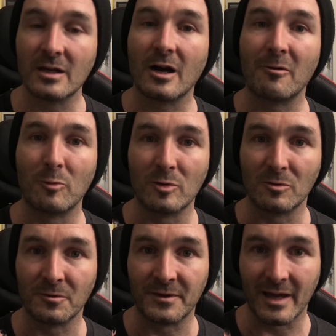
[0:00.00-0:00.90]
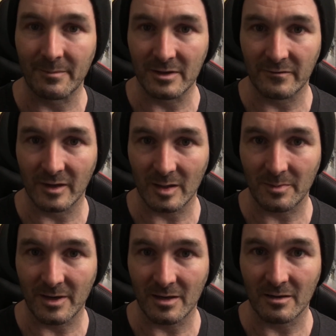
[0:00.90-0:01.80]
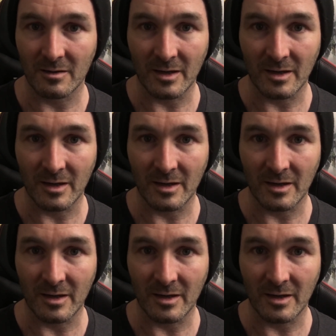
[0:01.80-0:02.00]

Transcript: I will now be developing